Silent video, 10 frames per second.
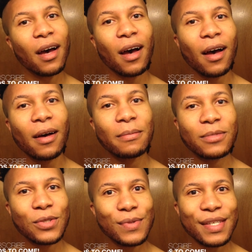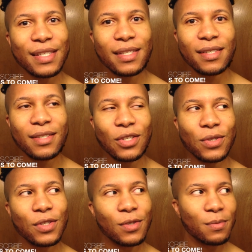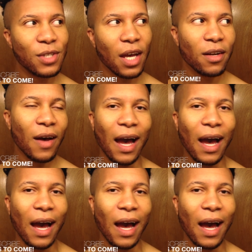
to this YouTube channel.